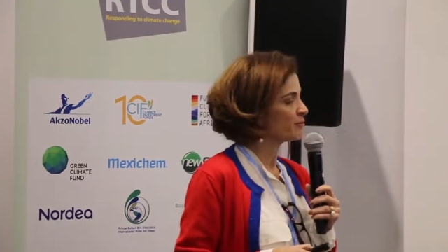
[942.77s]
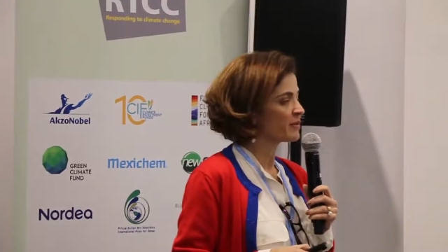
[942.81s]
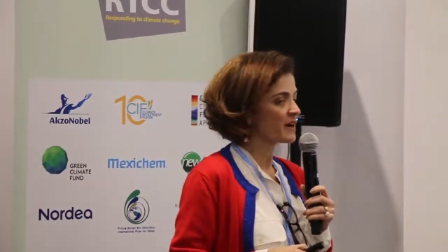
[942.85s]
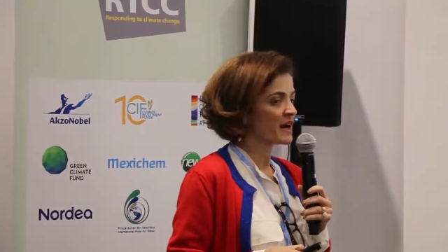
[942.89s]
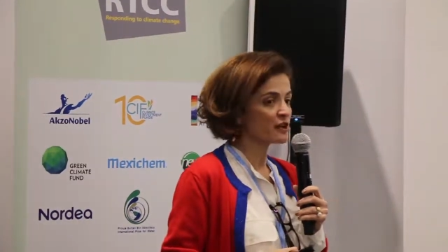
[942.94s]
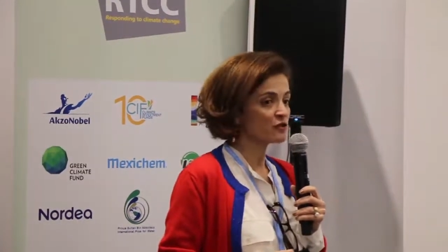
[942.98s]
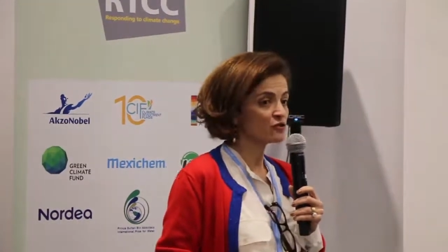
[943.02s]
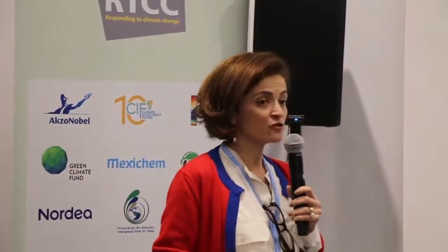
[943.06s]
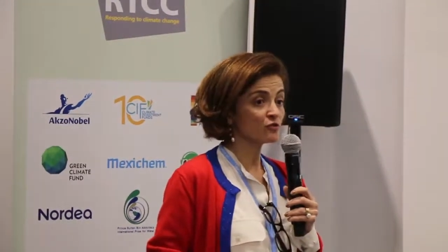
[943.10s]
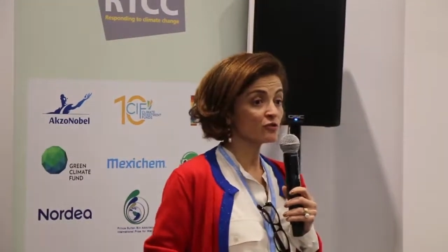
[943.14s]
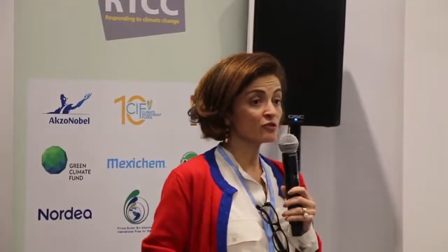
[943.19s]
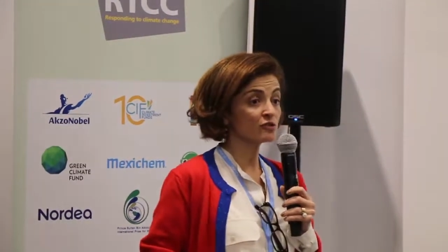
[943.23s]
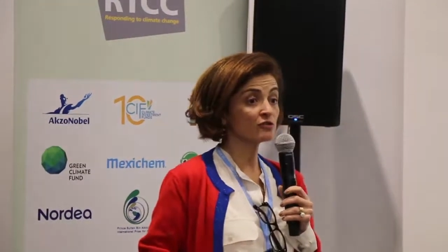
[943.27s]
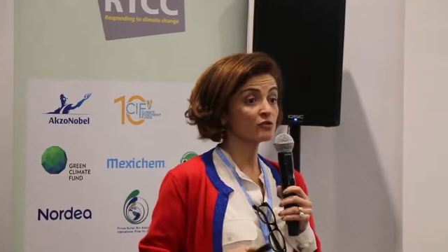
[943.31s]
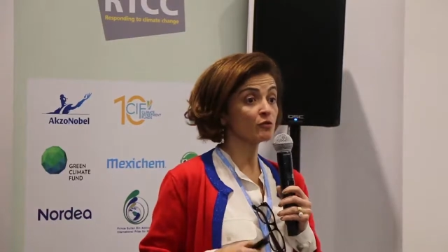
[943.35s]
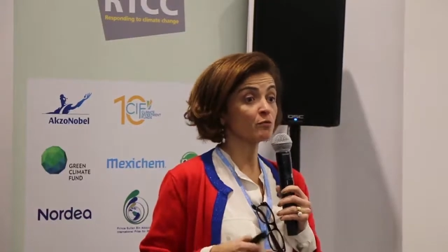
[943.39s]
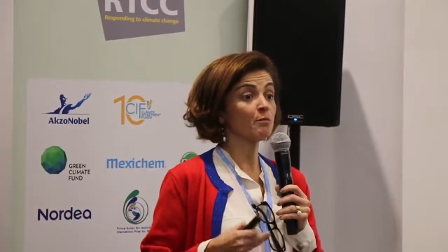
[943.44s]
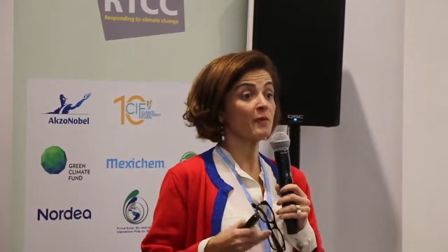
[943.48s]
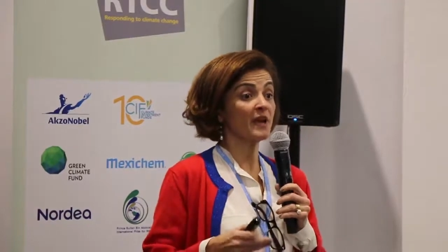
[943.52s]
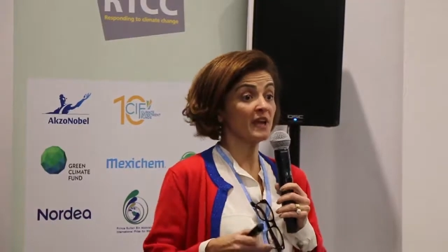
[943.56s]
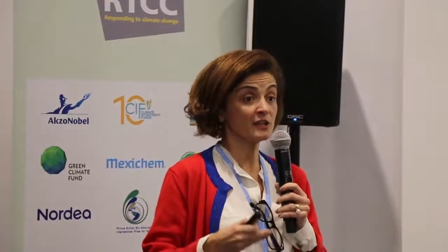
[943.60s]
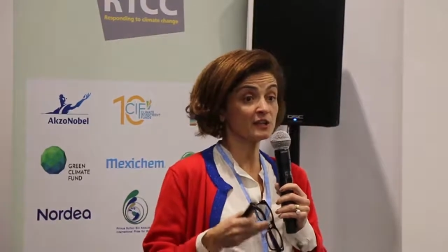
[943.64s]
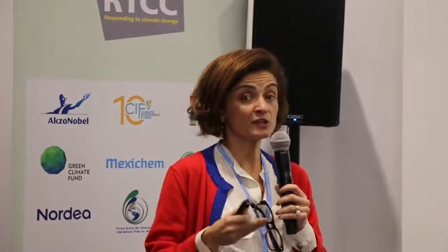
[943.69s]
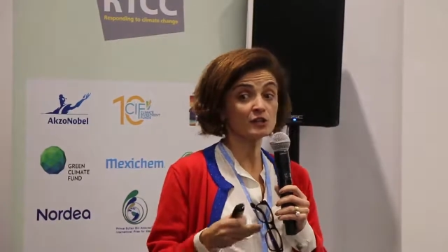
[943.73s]
pressures to
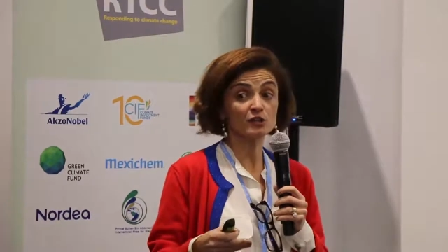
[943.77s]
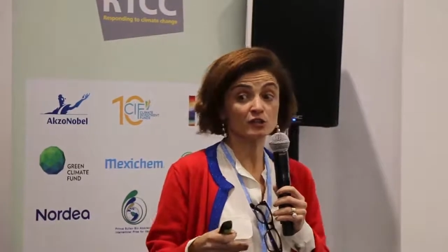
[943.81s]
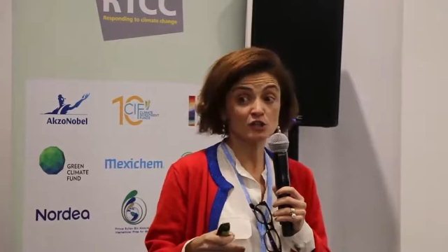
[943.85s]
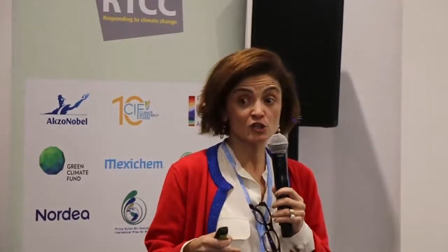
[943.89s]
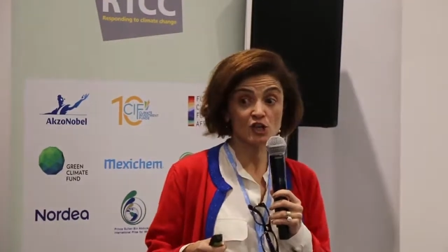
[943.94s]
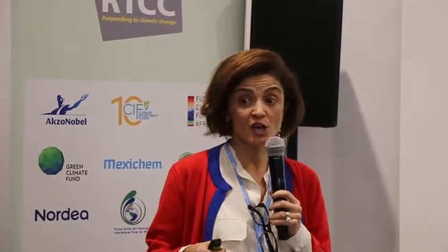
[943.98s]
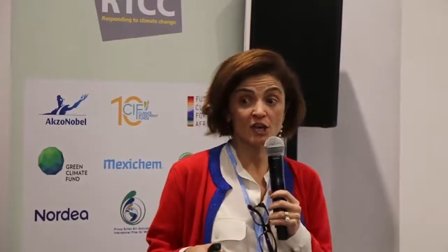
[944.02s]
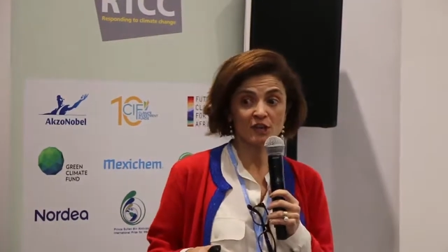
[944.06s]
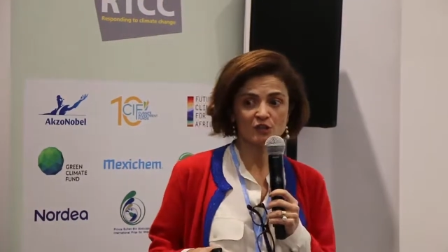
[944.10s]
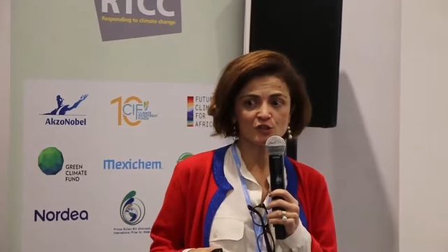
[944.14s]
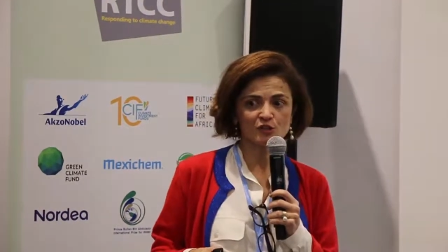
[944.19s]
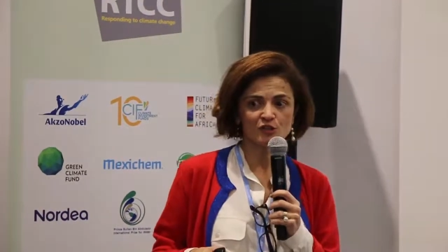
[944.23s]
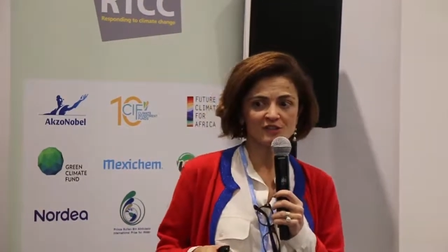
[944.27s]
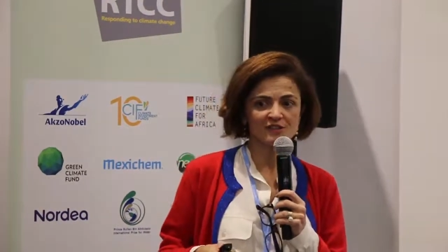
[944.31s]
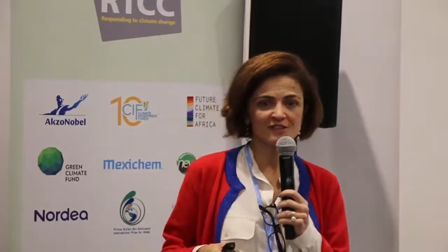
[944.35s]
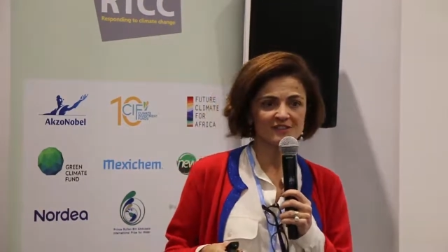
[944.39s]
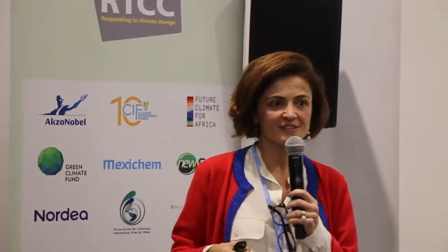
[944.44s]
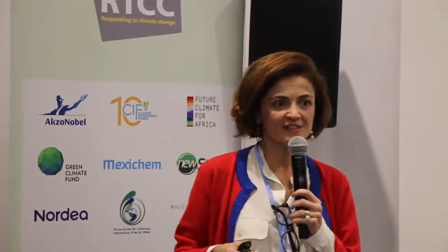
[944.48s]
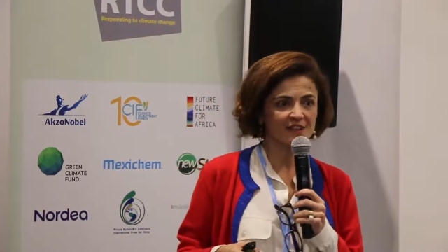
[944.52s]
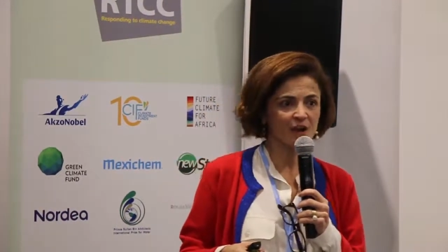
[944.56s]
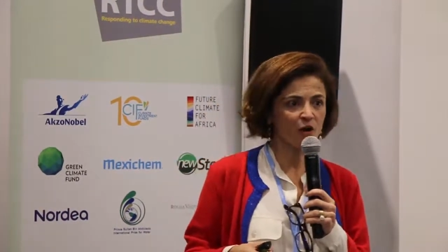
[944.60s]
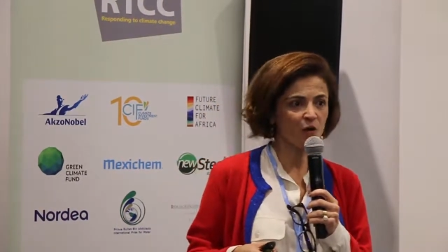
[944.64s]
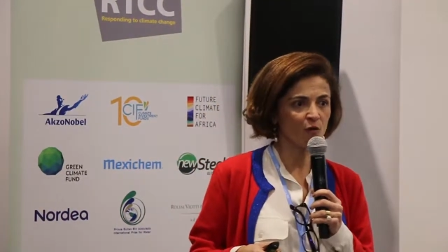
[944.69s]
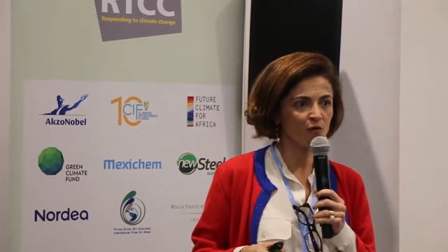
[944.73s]
make the change
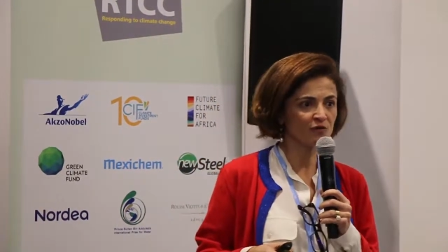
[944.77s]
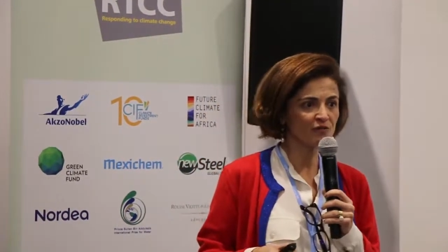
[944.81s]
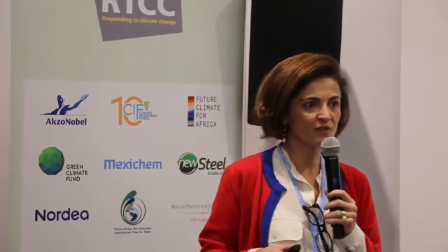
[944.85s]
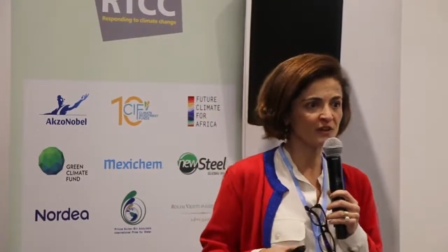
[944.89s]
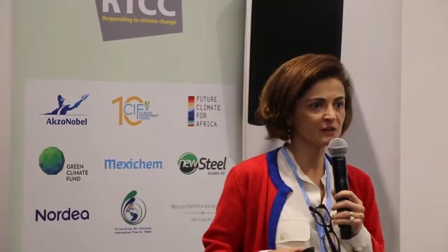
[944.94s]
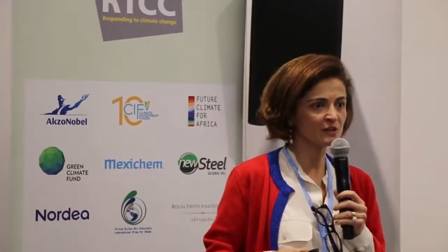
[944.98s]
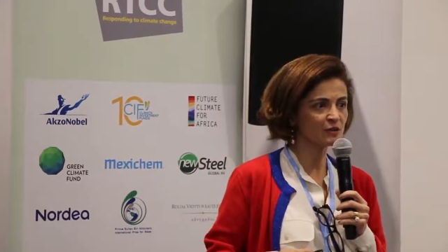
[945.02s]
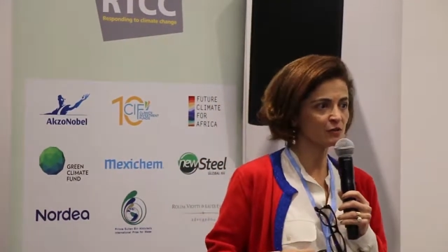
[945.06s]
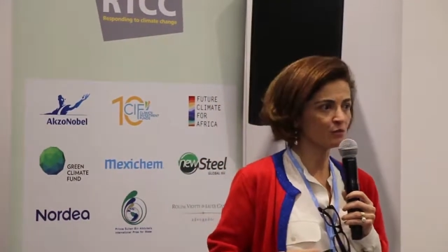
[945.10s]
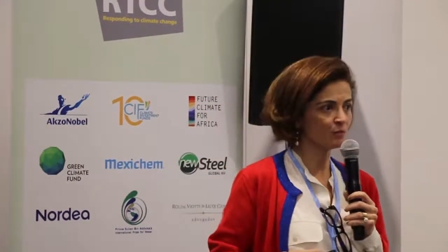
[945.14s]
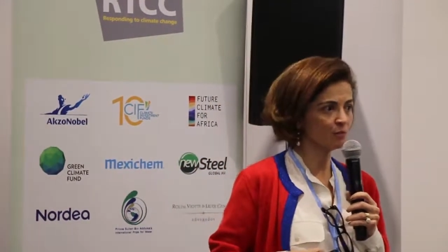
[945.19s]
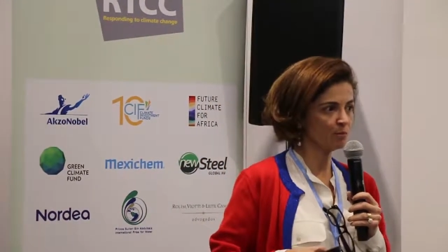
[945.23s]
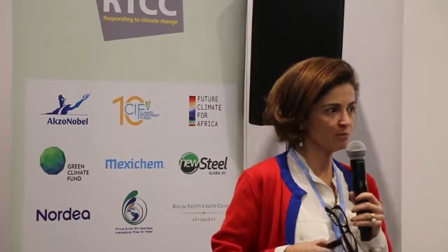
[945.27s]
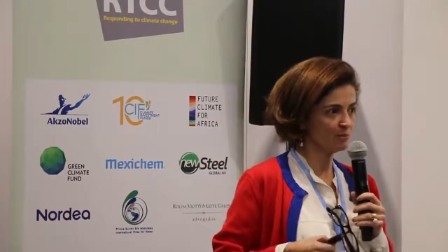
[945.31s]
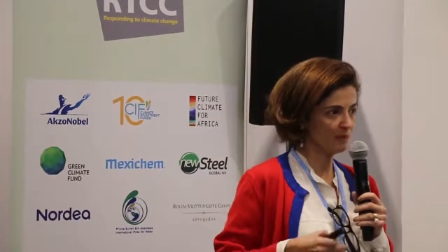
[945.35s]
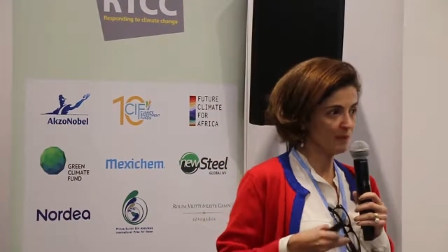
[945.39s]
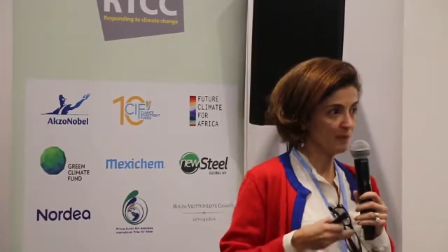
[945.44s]
itself and to